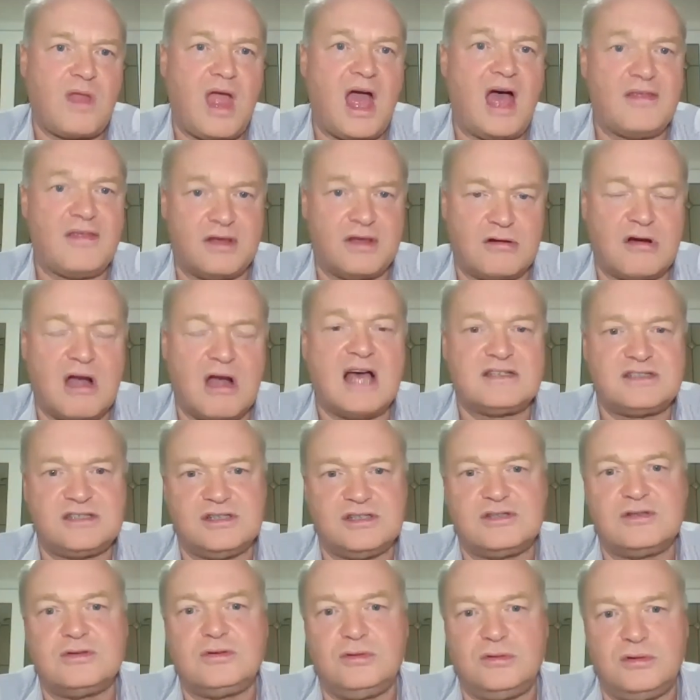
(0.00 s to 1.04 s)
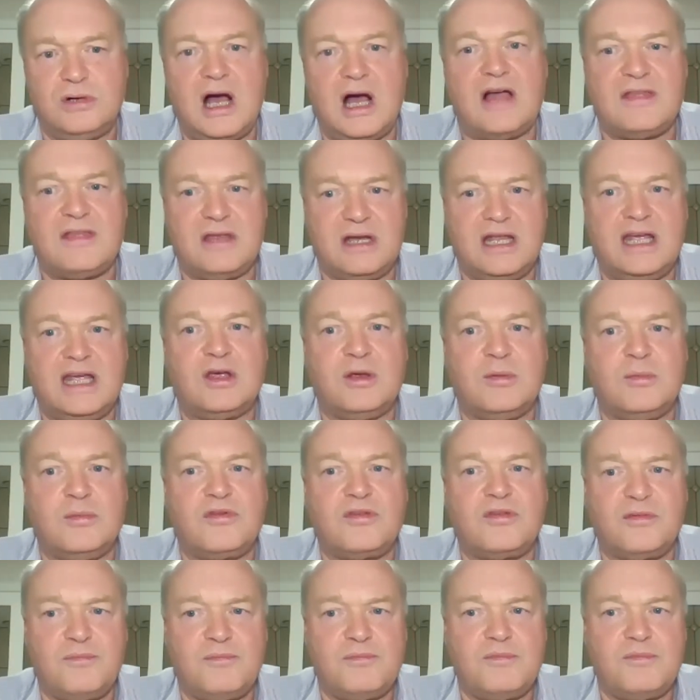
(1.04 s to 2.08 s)
other grasses or other
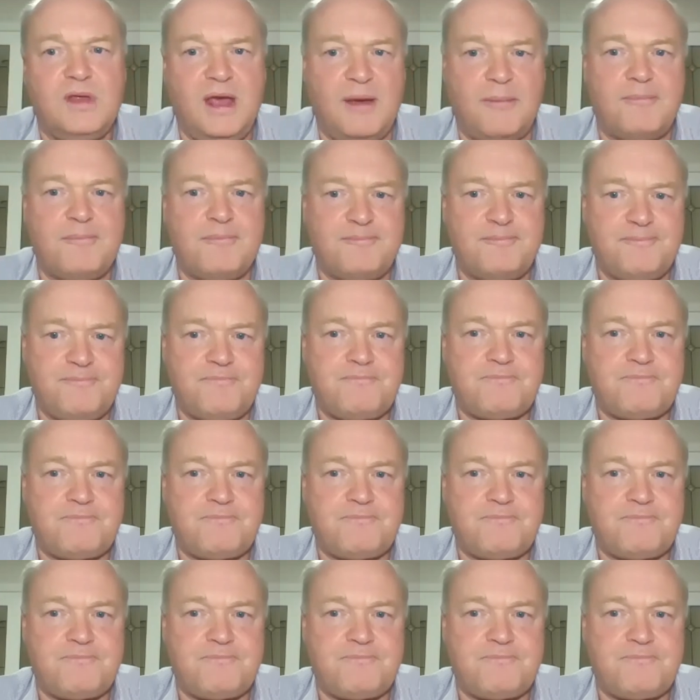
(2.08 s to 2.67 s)
legumes. Yep.